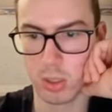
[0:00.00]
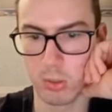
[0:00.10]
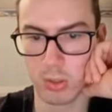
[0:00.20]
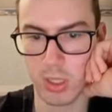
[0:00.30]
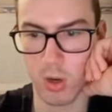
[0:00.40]

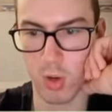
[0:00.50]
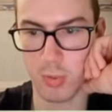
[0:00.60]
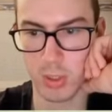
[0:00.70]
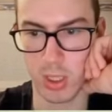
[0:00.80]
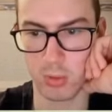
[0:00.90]
Did not have a
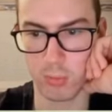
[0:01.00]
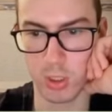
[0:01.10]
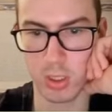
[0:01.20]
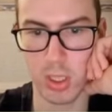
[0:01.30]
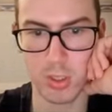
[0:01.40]
website,
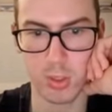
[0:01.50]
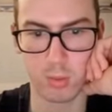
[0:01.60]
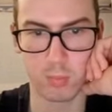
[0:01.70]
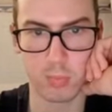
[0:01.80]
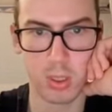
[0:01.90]
which is an issue.